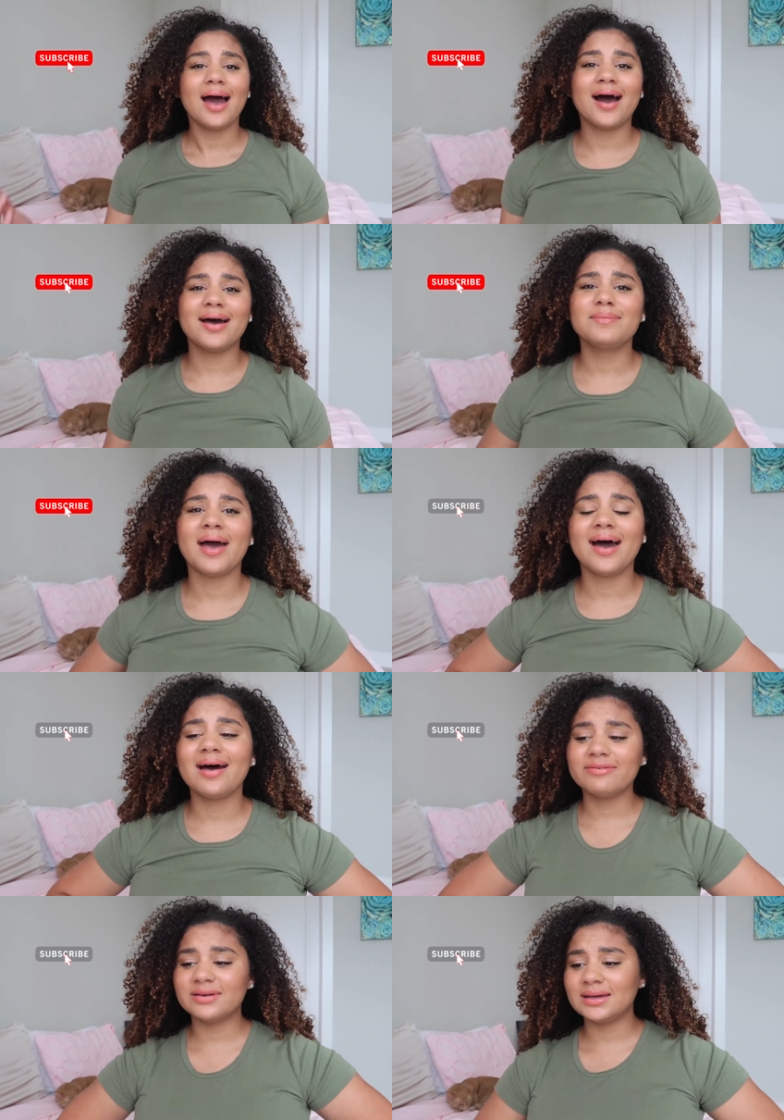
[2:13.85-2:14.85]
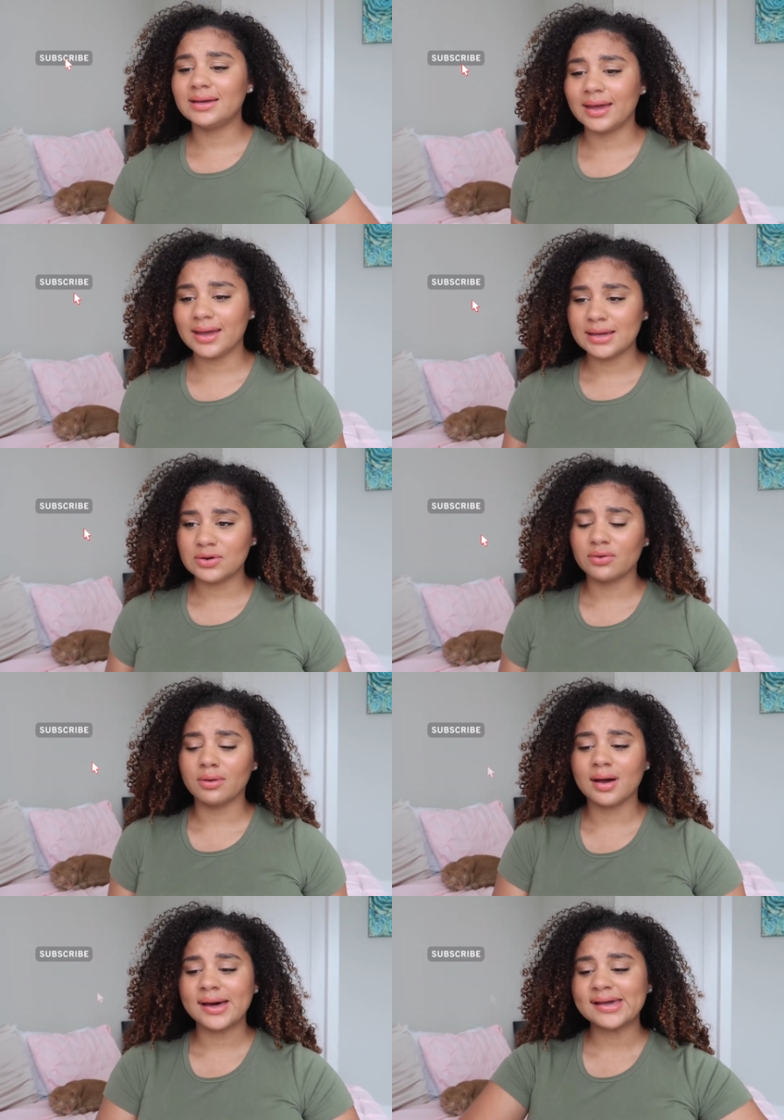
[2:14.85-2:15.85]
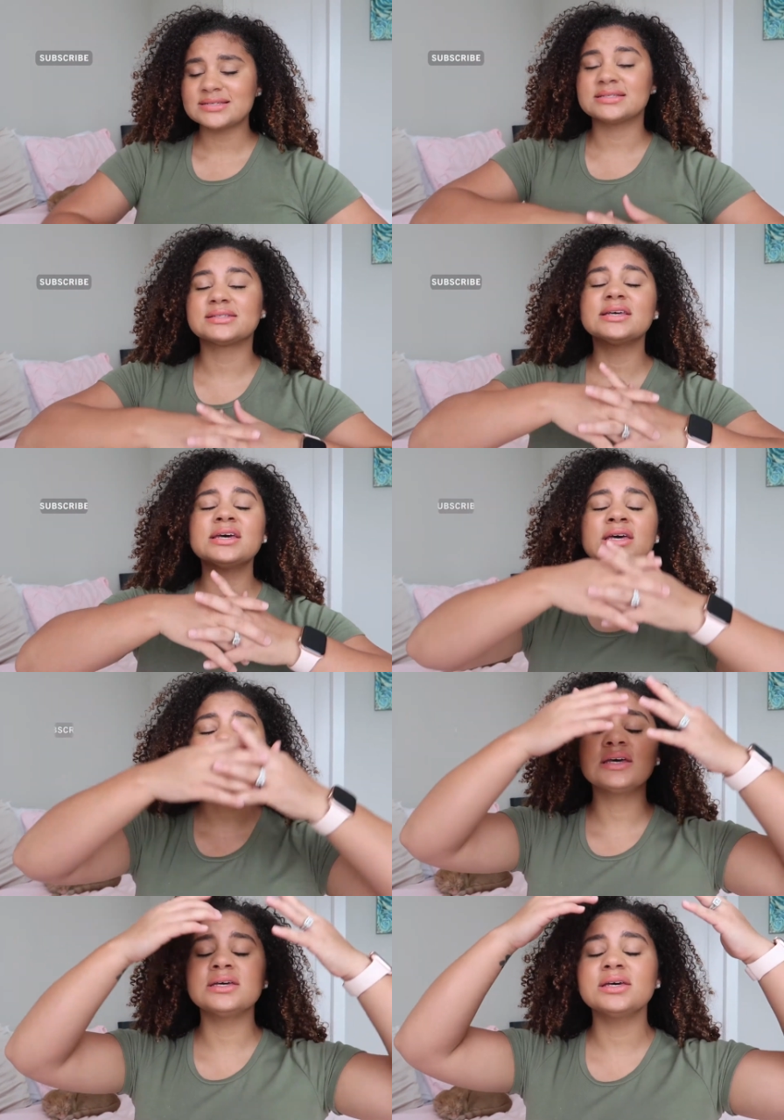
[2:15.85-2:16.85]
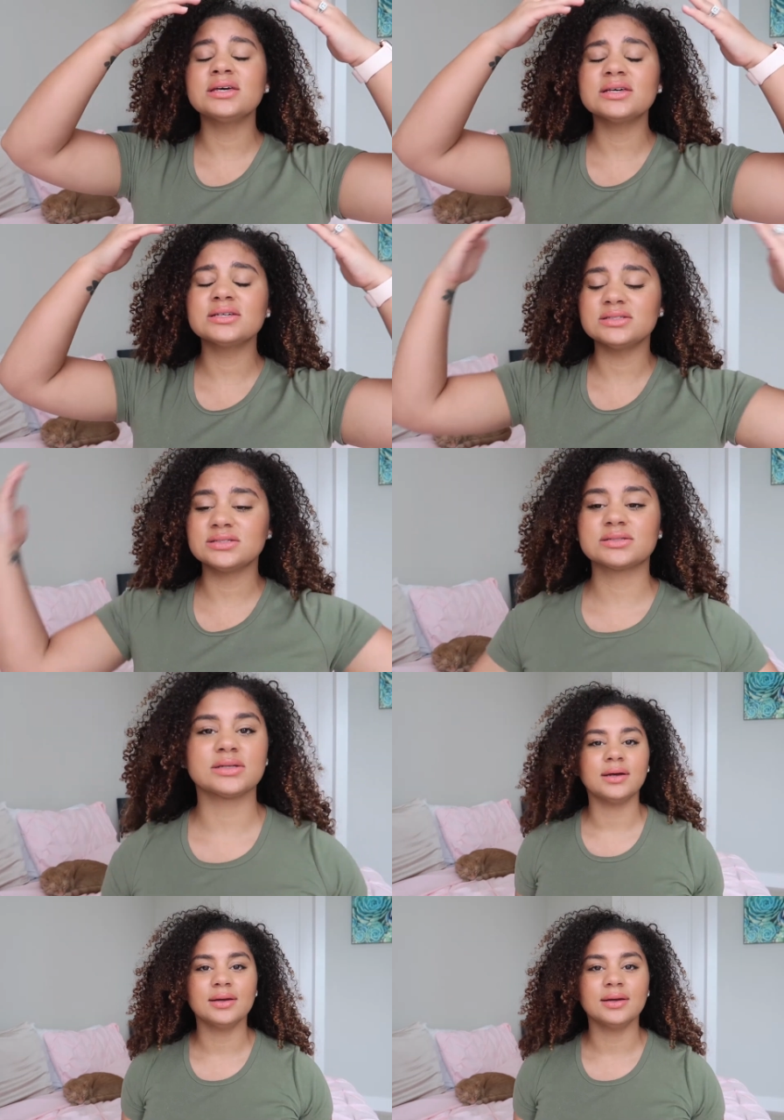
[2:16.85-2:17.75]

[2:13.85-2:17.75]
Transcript: i'm having a crisis